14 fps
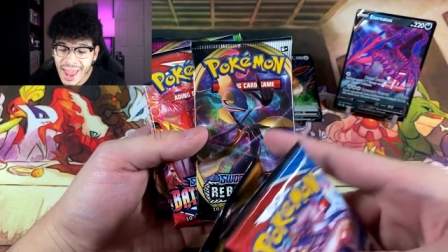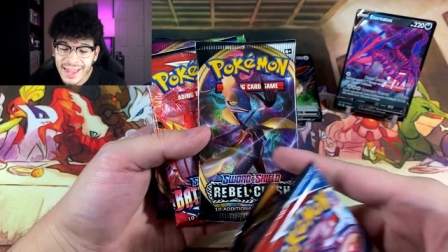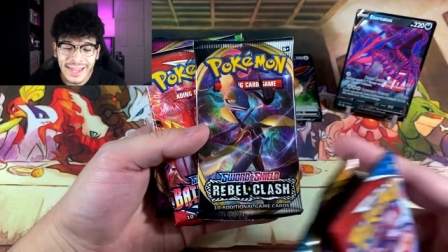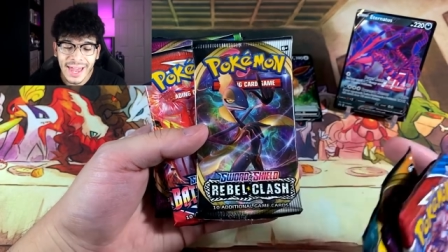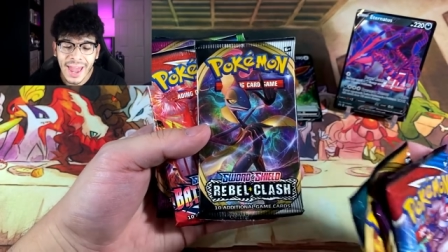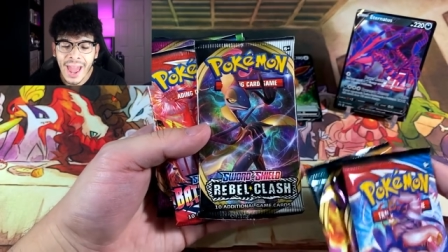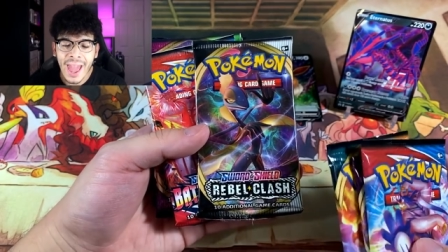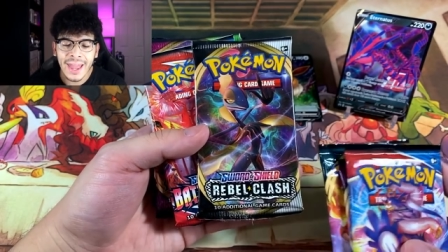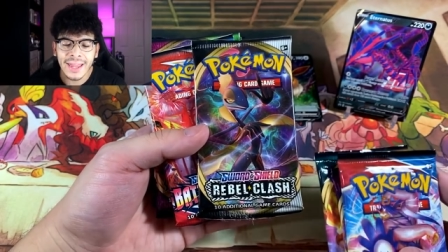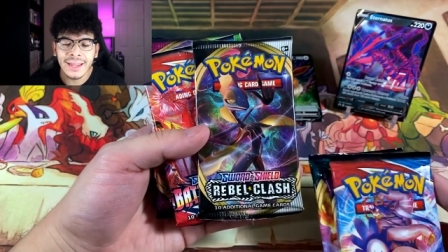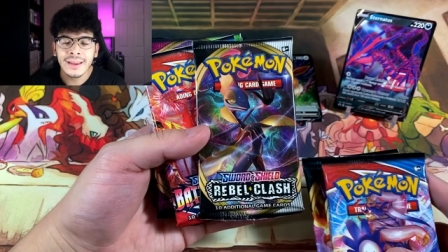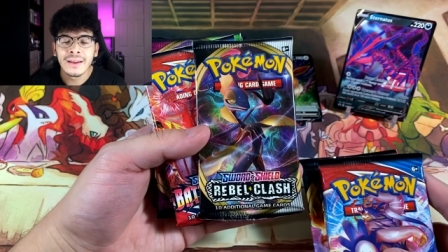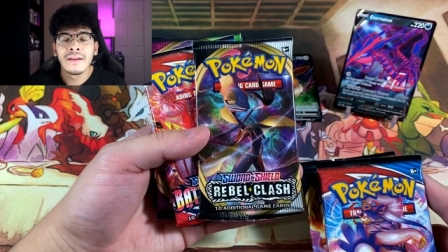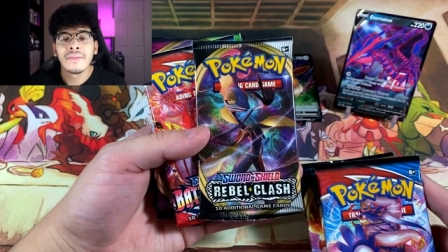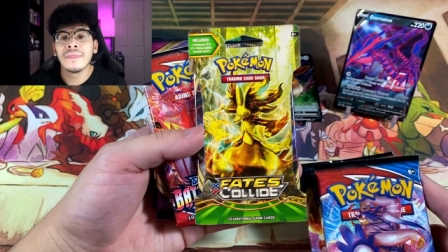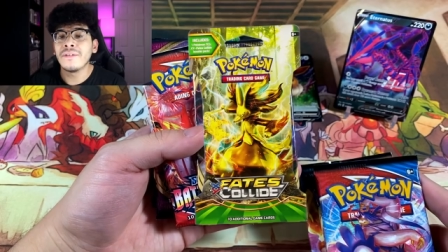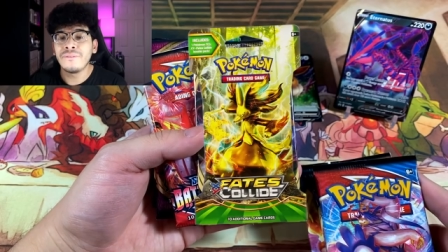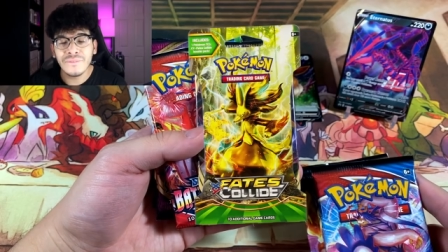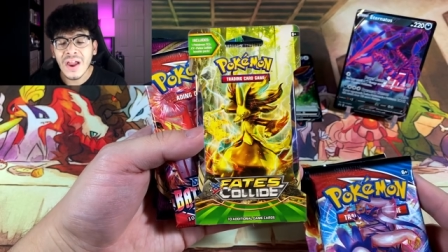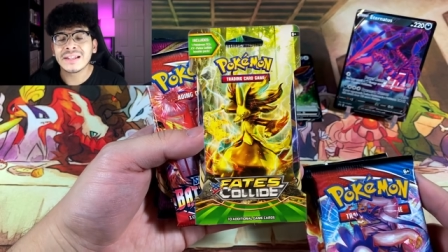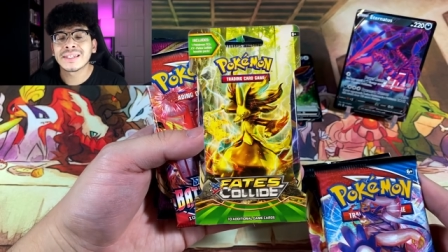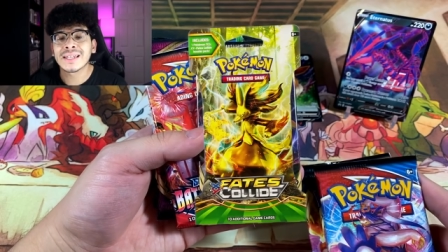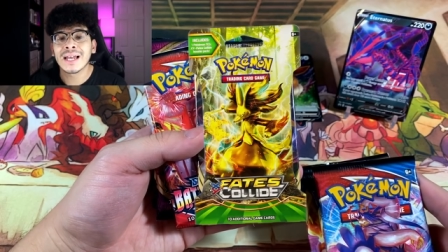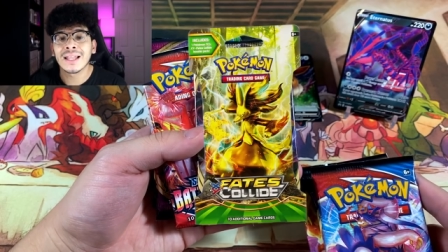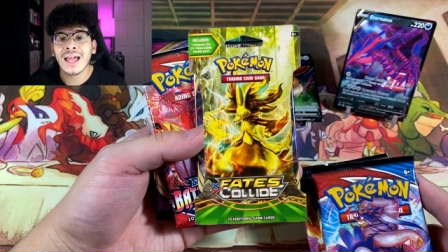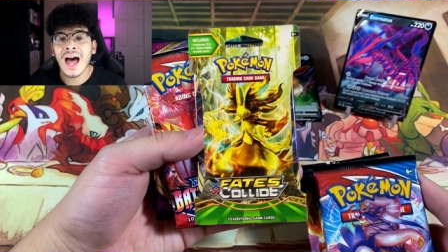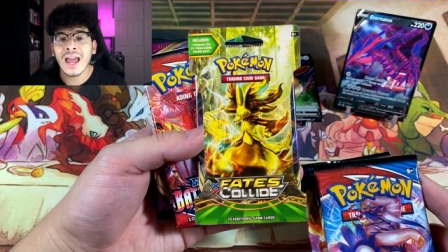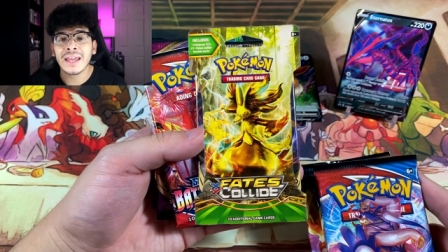aka the Fates
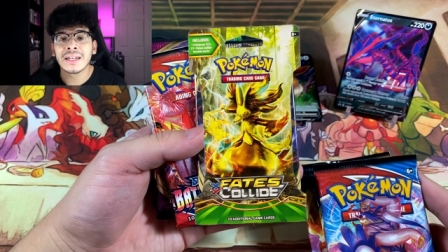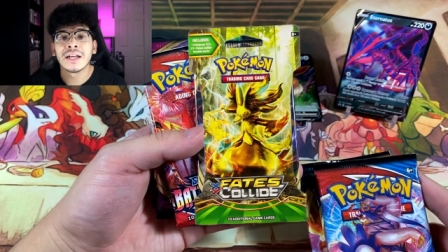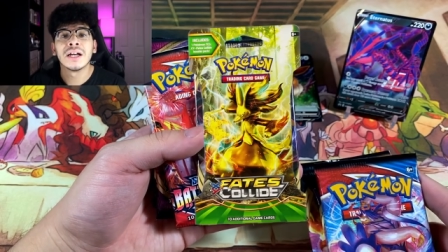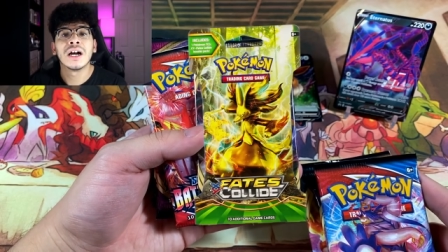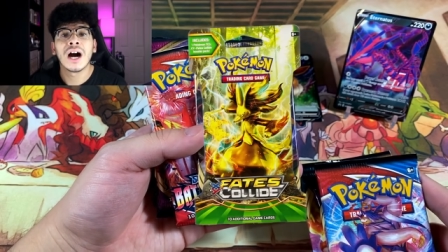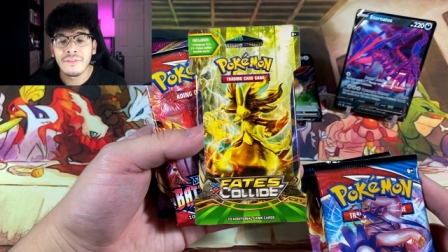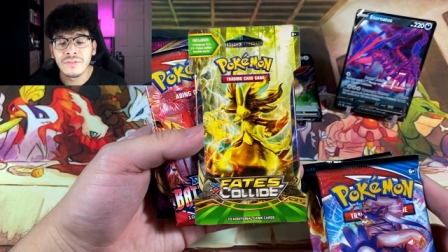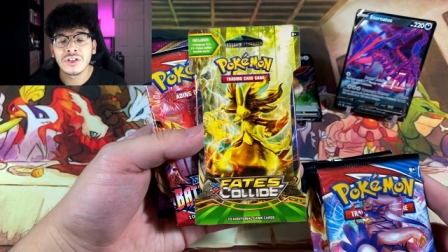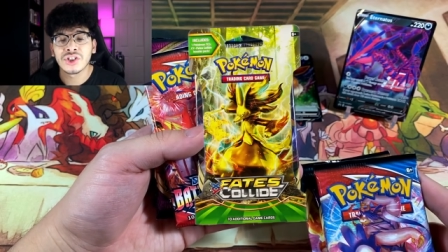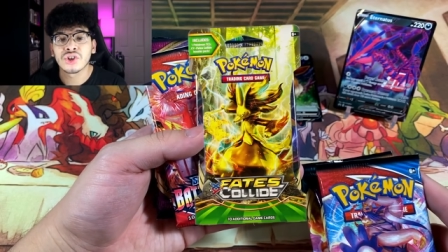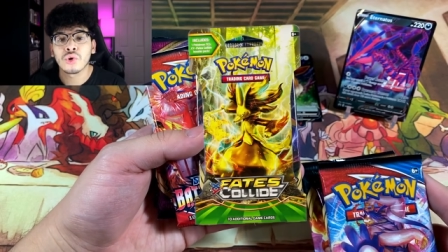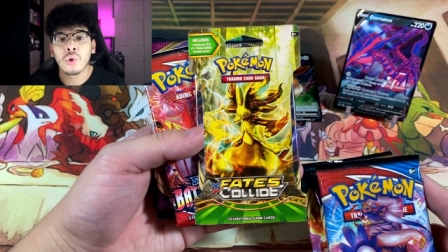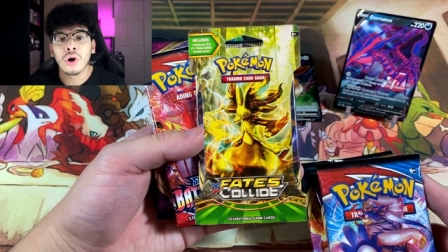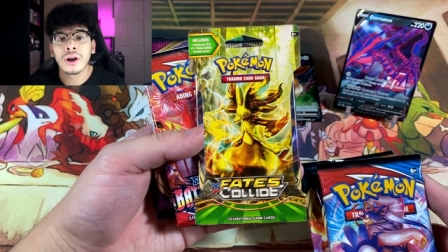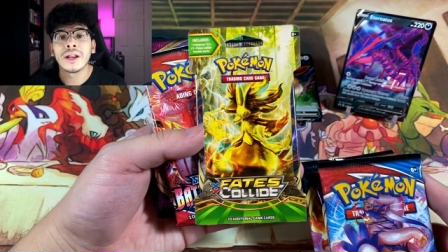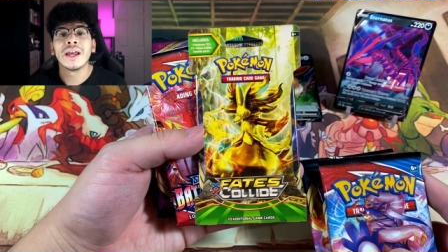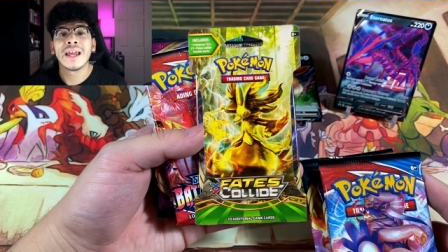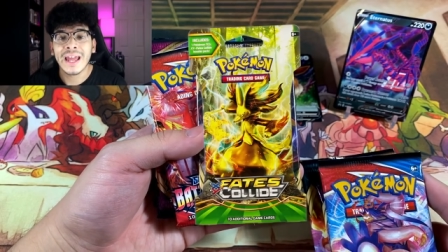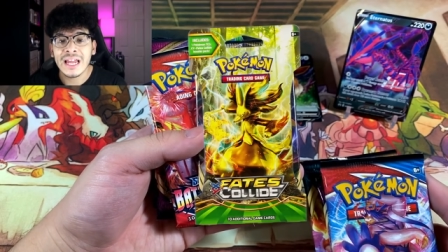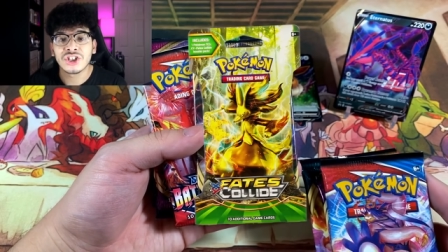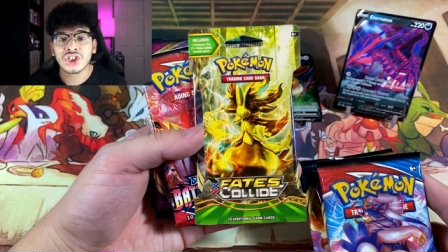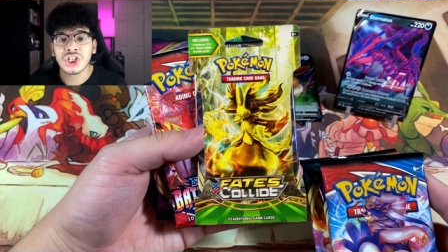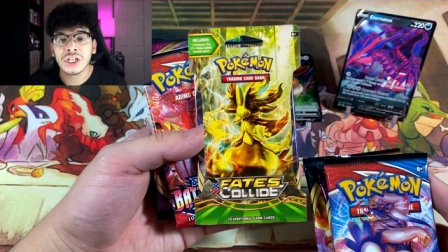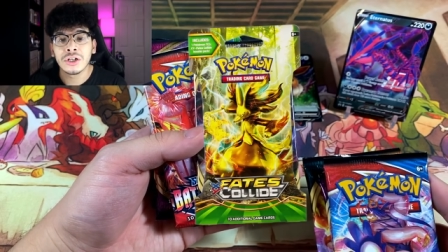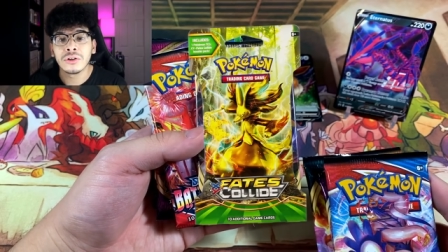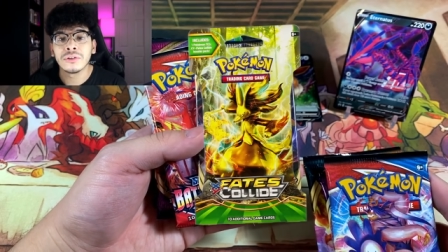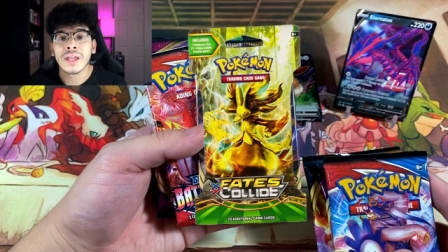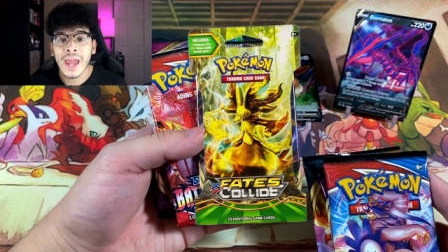Collide of the Sword and
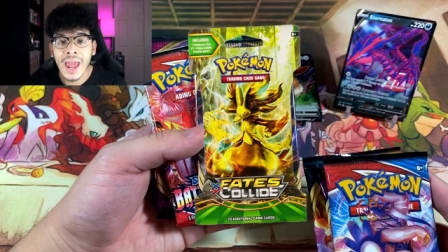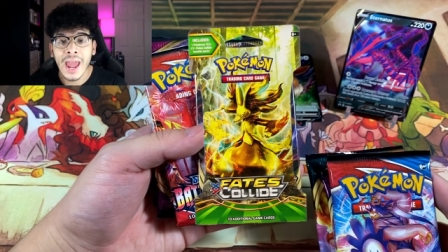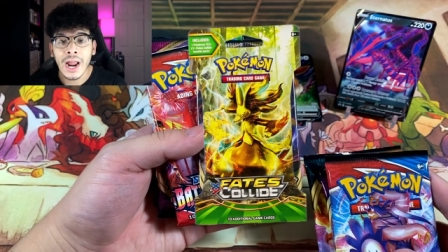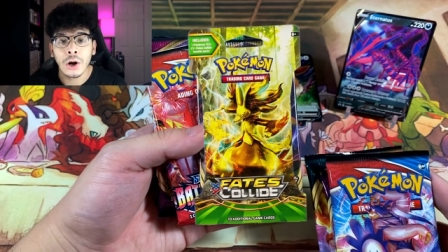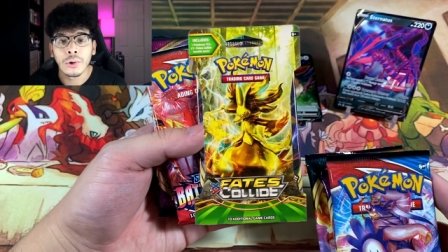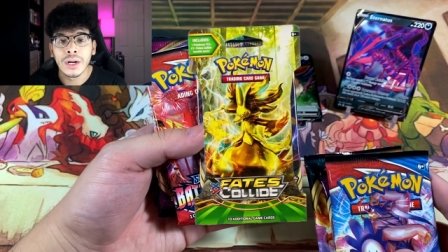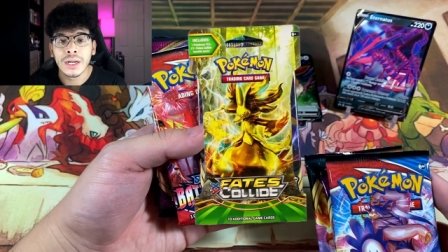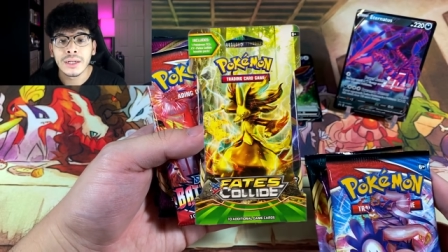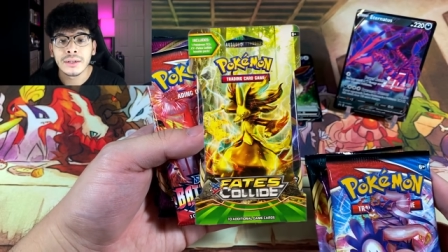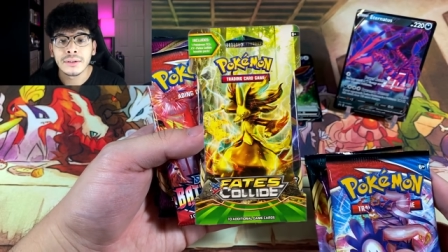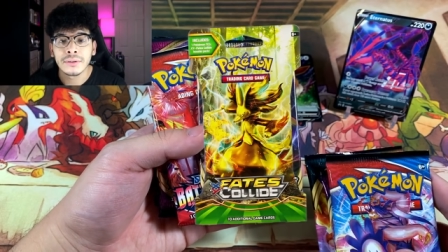Shield era.